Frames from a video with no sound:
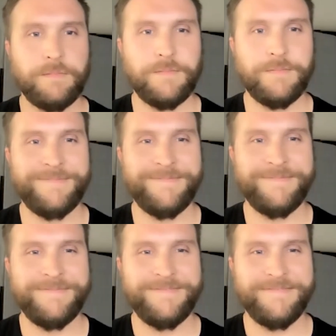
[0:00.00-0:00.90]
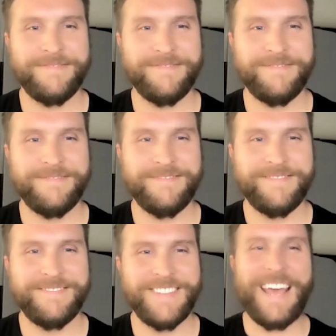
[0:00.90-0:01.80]

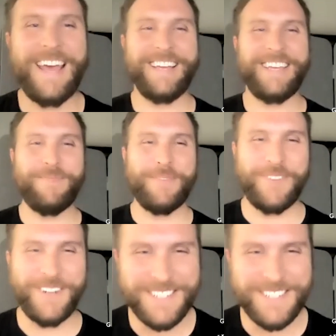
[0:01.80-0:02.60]
This person isn't speaking.